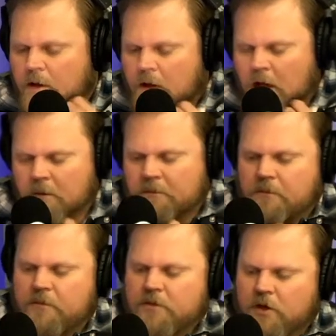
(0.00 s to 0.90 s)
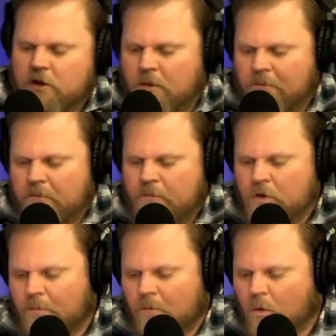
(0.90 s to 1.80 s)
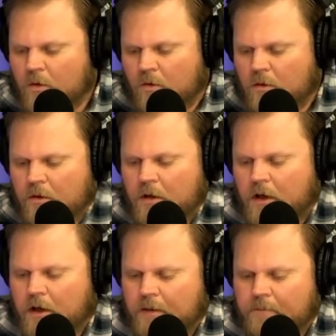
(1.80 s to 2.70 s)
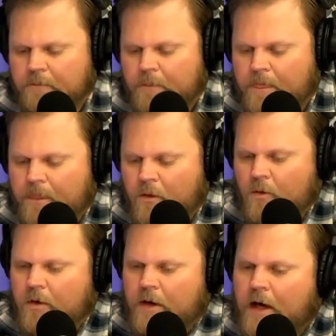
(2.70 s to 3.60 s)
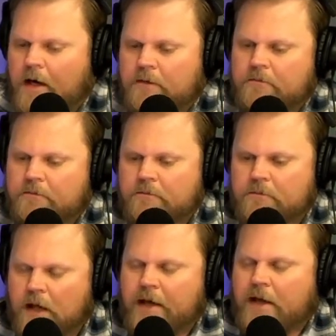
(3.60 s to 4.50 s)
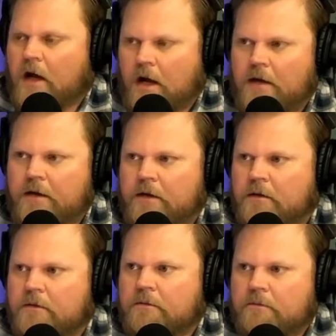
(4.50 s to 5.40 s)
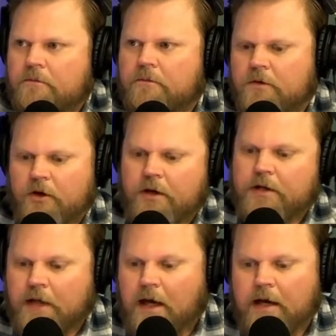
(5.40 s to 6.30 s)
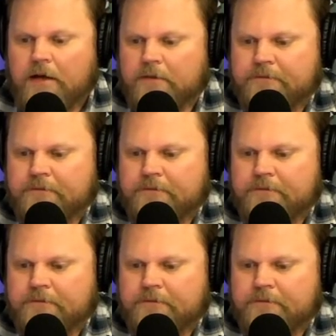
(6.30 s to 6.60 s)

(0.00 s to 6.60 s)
Uh, so you're, you're mortal. Um, you're not like God. You're going to die.